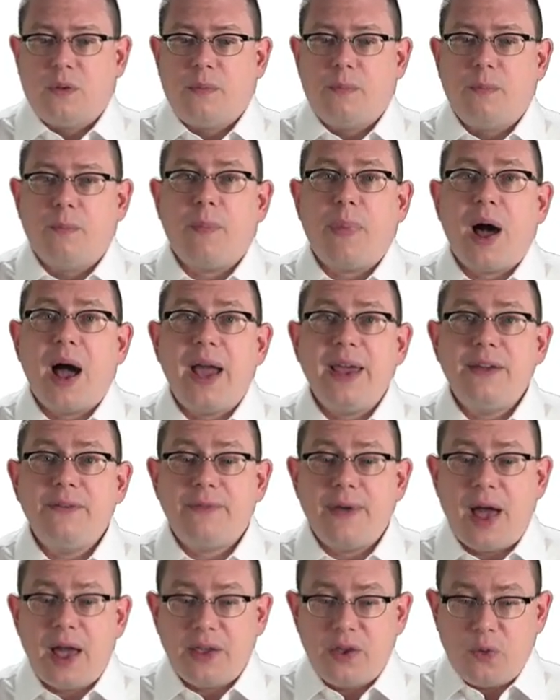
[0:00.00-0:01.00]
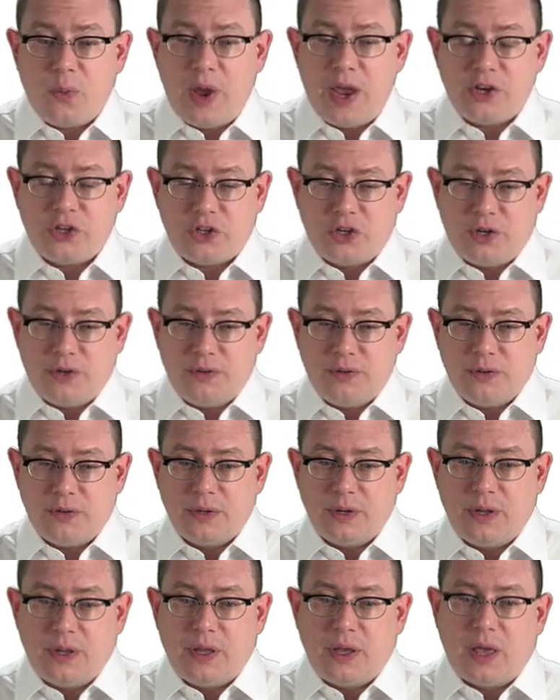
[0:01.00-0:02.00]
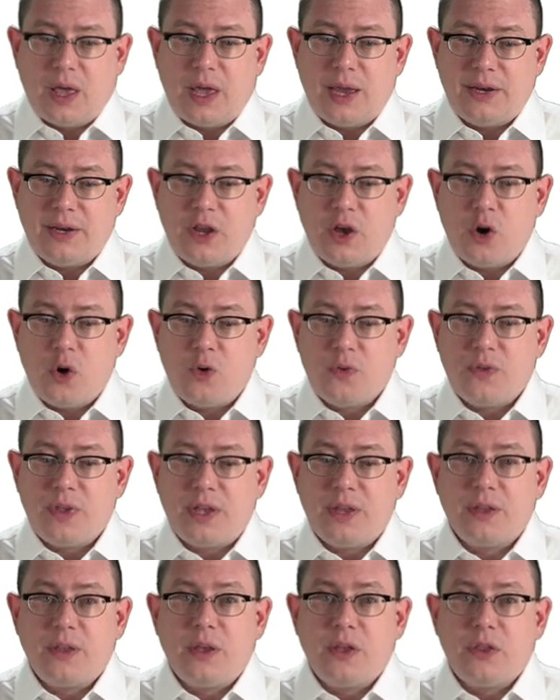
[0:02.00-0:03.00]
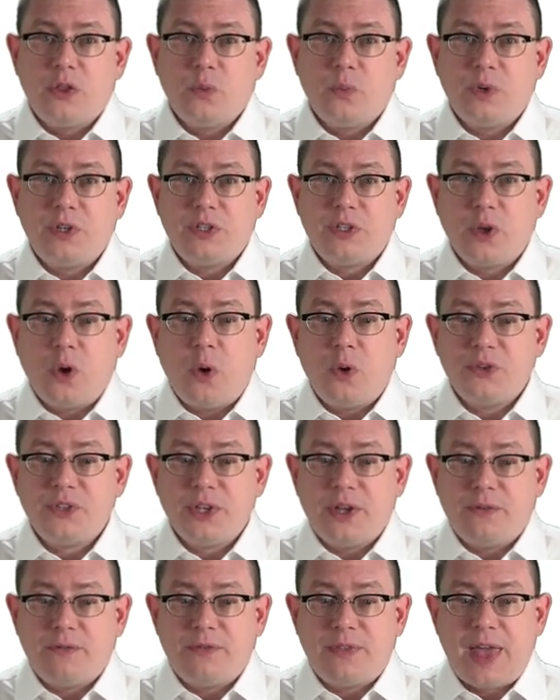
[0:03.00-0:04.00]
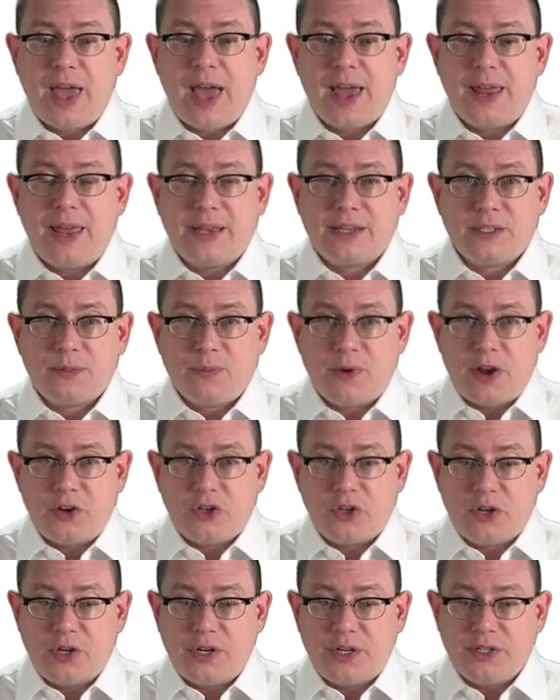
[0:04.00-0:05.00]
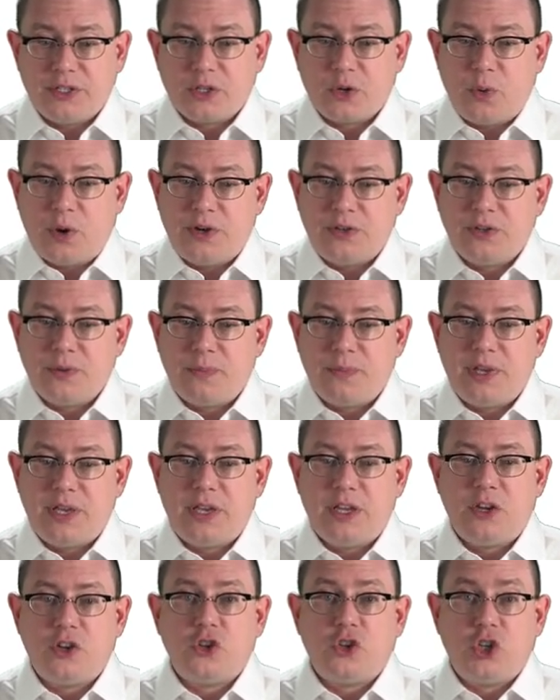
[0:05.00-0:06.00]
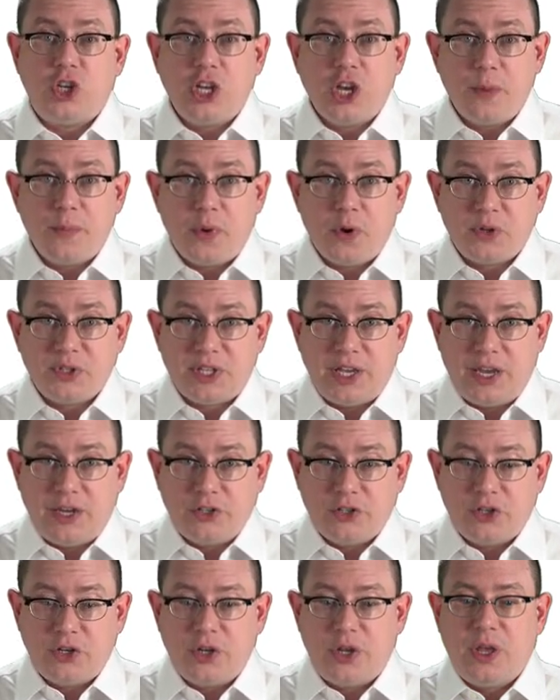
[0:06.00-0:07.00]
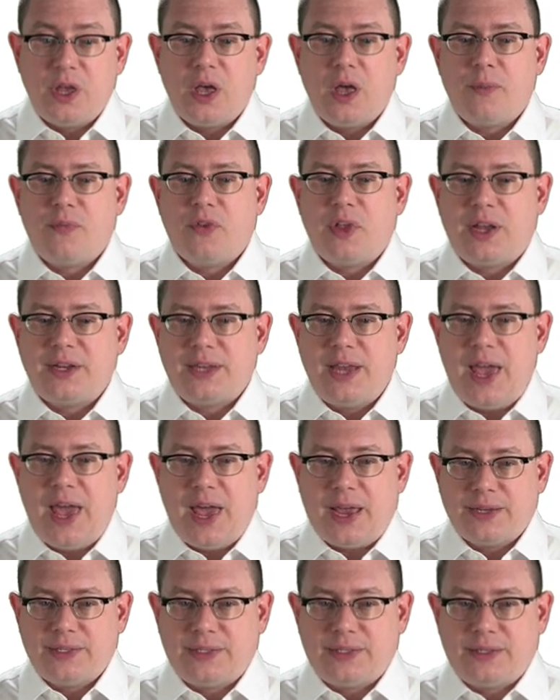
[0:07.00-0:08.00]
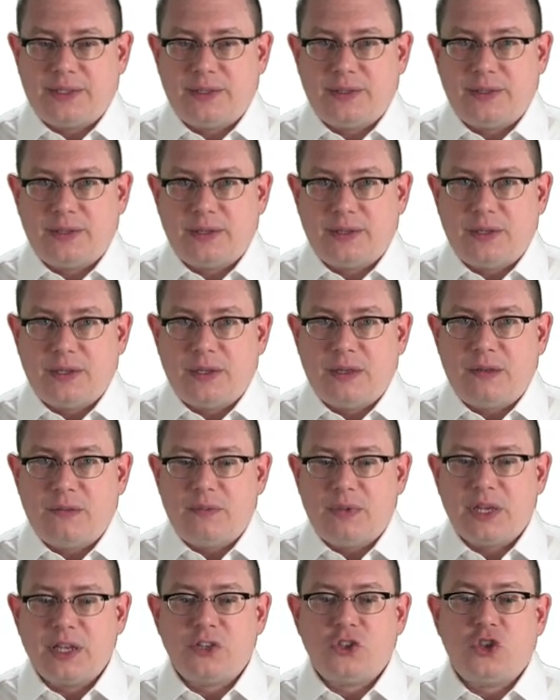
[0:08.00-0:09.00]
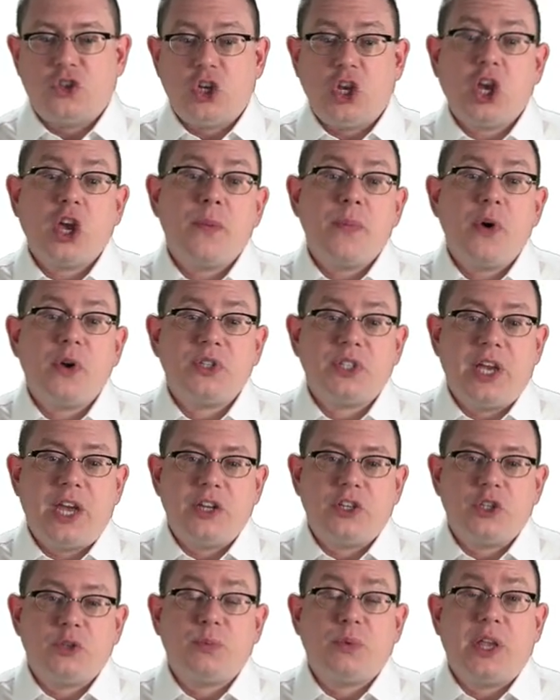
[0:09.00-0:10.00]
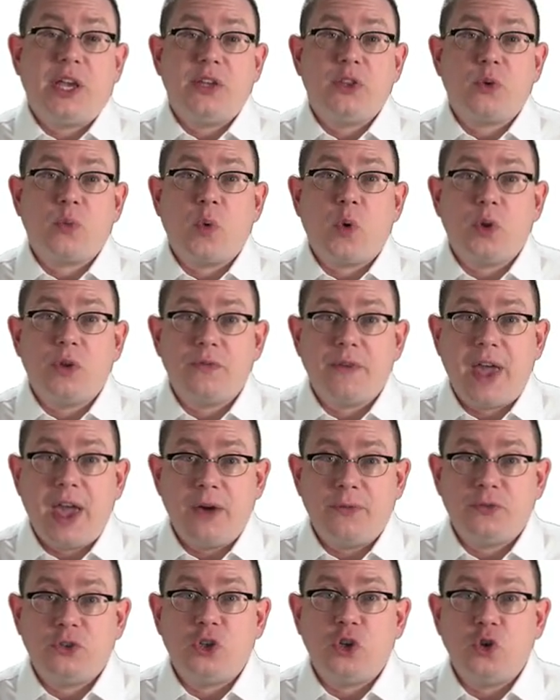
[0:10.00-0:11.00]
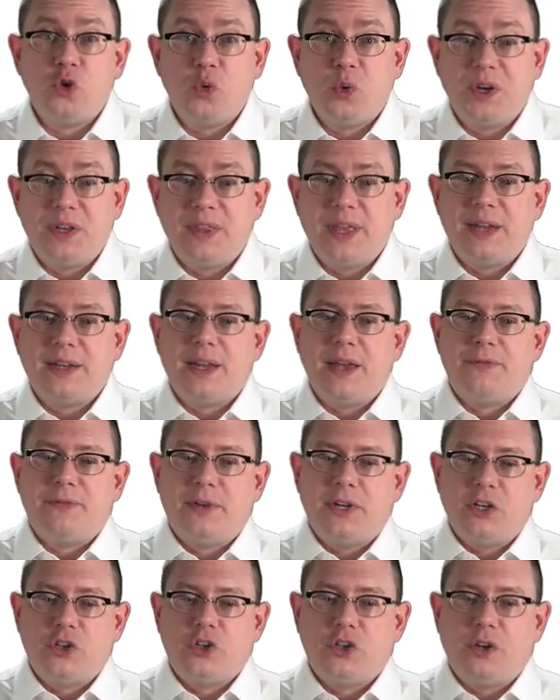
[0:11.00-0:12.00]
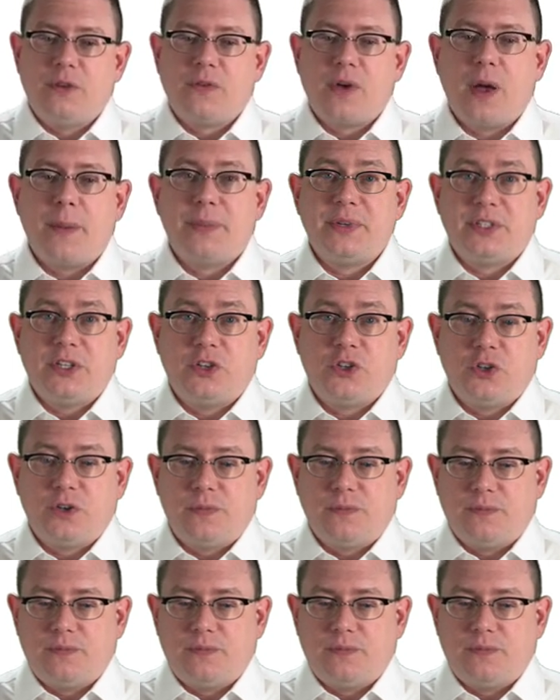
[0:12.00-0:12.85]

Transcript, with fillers: By evaluation, I know that the result of that expression is going to be G compose H applied to X, because G compose H is playing the role of F2 in that definition of composition.